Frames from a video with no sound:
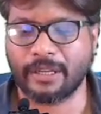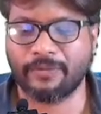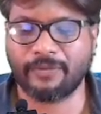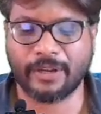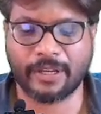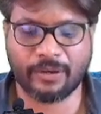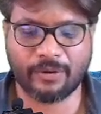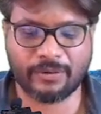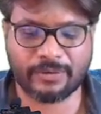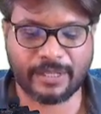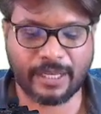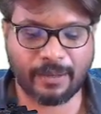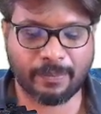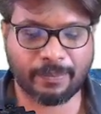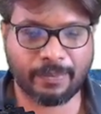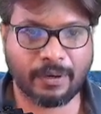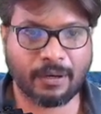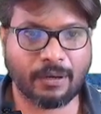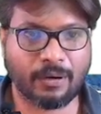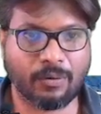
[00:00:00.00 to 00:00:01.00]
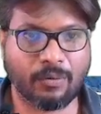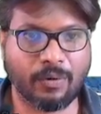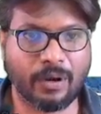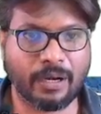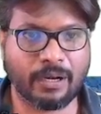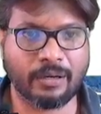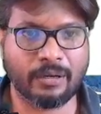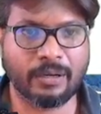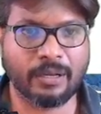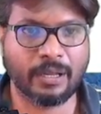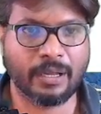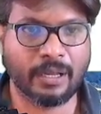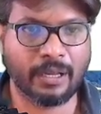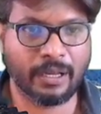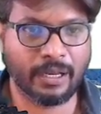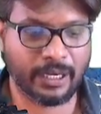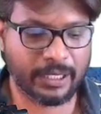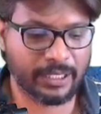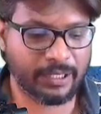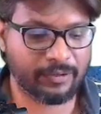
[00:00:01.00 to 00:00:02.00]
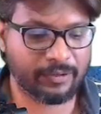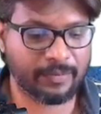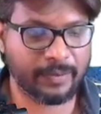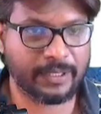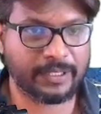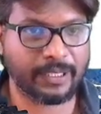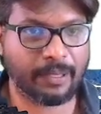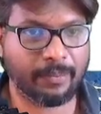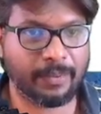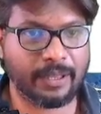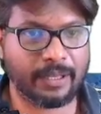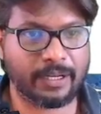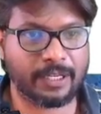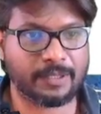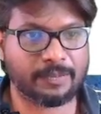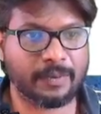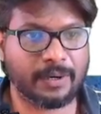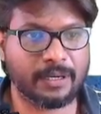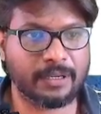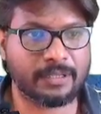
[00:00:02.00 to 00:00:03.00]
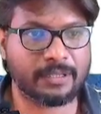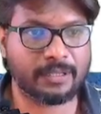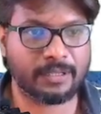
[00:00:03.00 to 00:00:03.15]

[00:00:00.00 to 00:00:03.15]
If I give sample1, it gives me some other response.